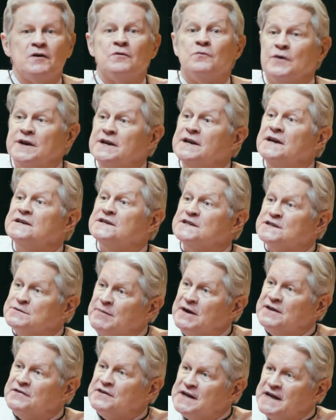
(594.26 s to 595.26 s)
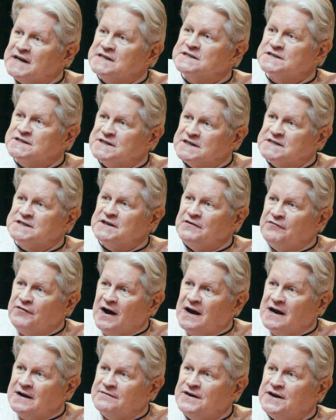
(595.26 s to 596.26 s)
We need to spend the next
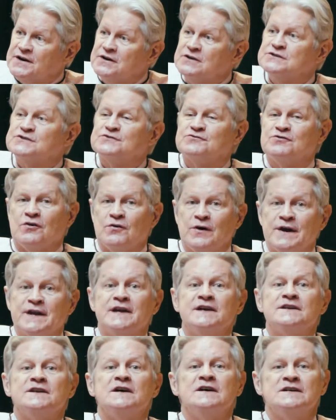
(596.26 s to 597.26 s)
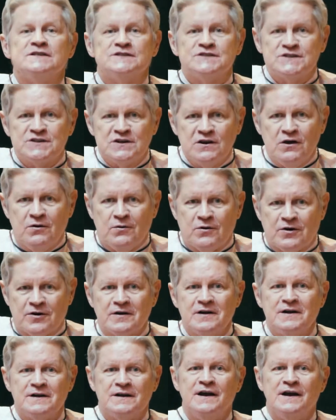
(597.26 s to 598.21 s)
65 years growing it slower.